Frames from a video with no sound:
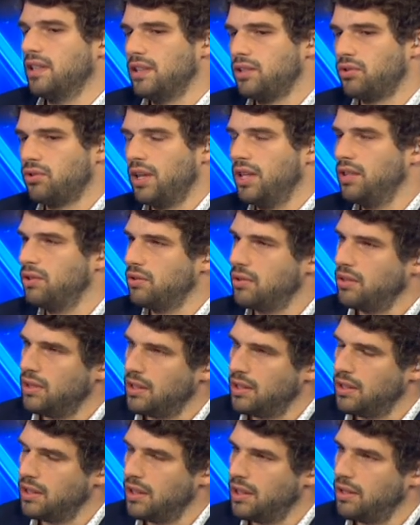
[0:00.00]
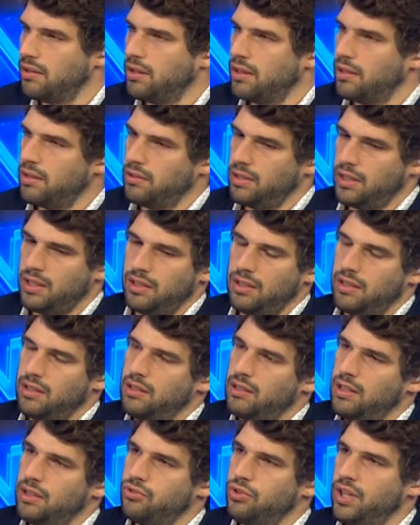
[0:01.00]
try
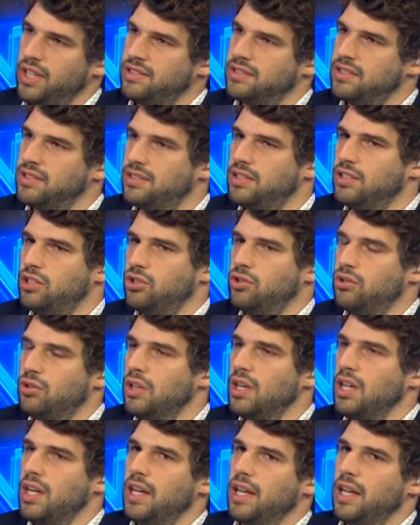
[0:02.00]
to address this issue